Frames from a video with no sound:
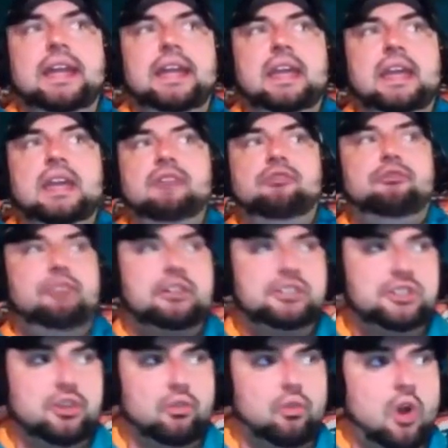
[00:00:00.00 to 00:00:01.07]
He
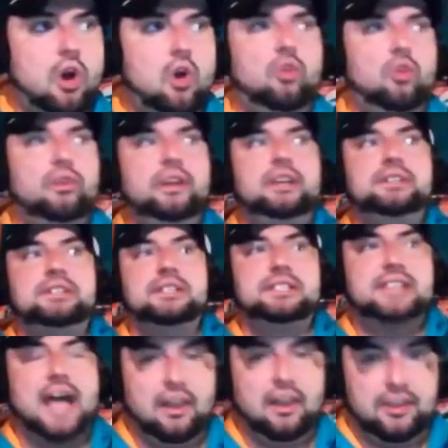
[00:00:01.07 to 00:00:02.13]
fits the role. He's a
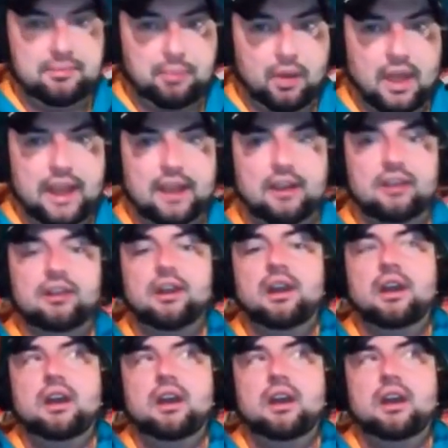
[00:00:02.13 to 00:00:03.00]
solid player,